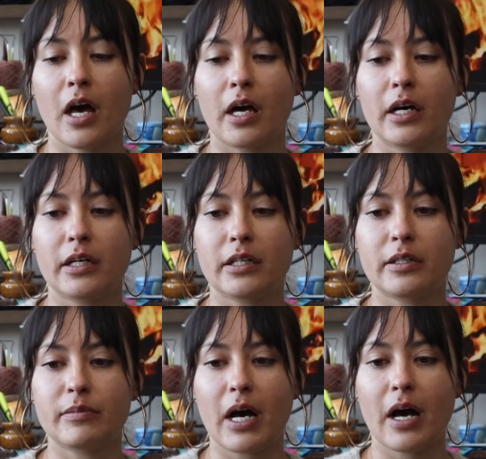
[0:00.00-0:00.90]

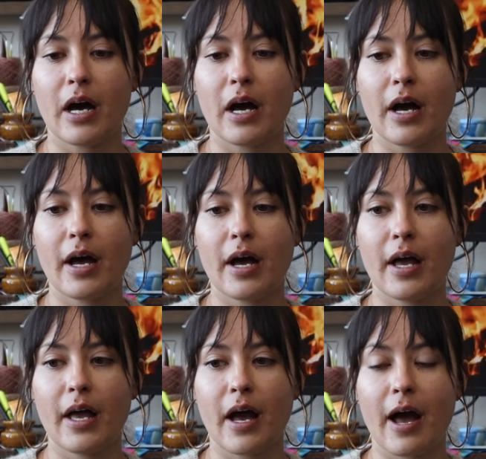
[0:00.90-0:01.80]

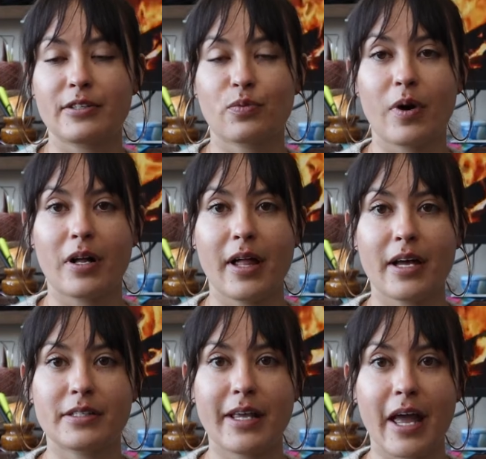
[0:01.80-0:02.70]
as well
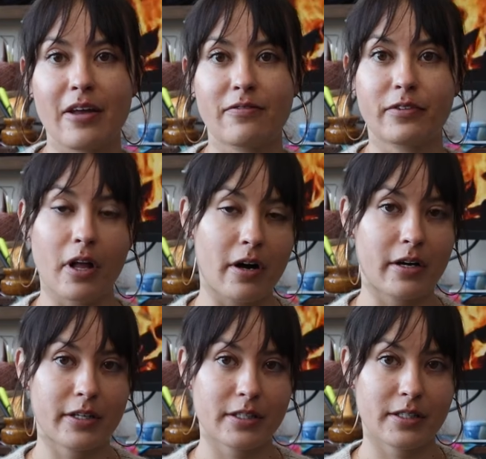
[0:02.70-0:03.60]
as a
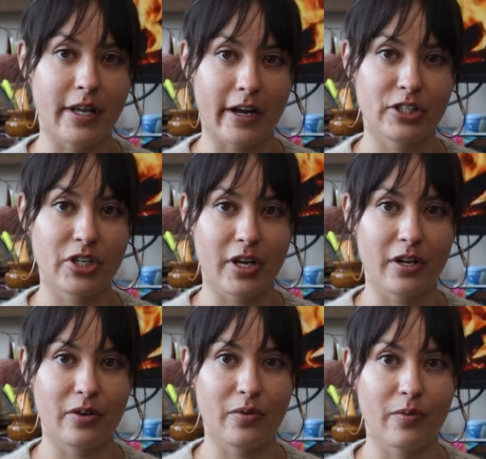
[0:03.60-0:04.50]
vlog
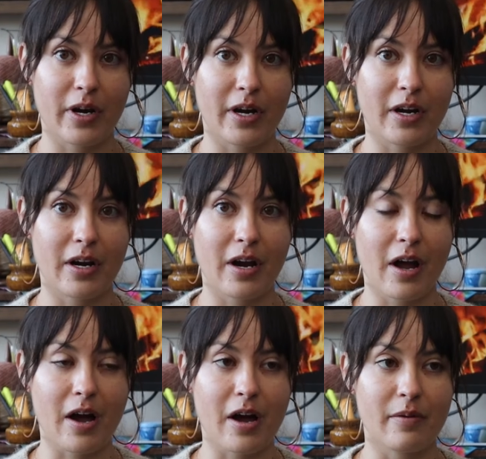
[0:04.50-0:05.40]
section
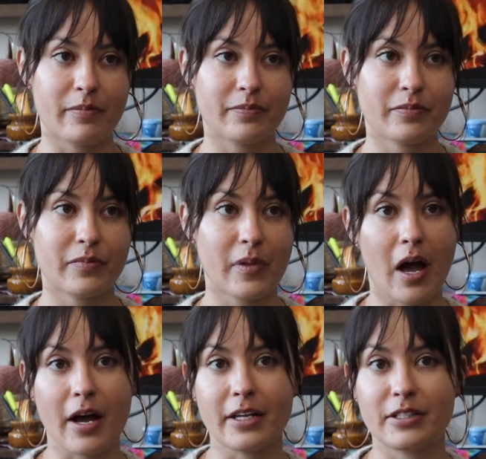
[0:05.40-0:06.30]
where
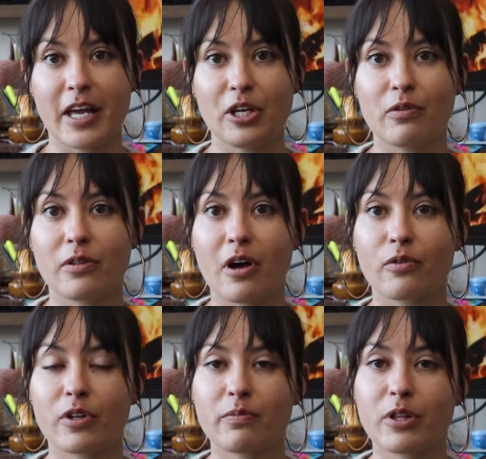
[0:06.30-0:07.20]
I take you
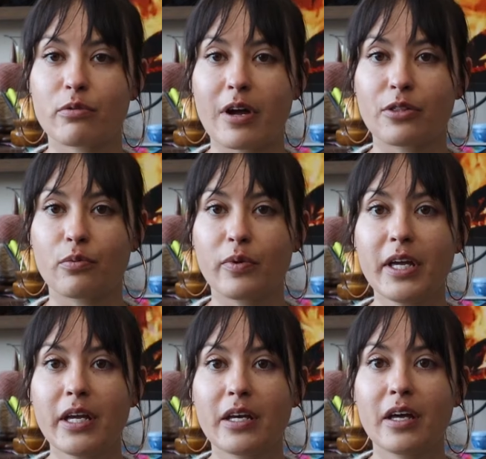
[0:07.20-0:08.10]
along with me throughout the
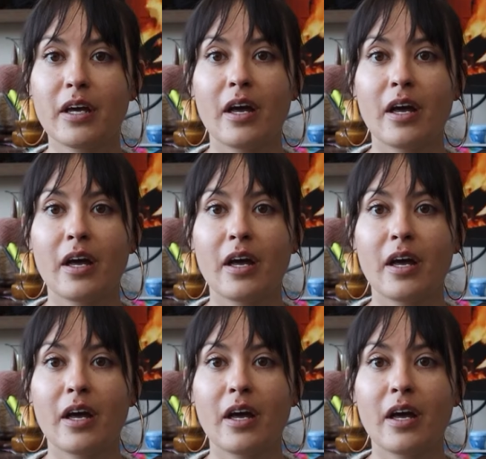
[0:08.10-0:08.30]
week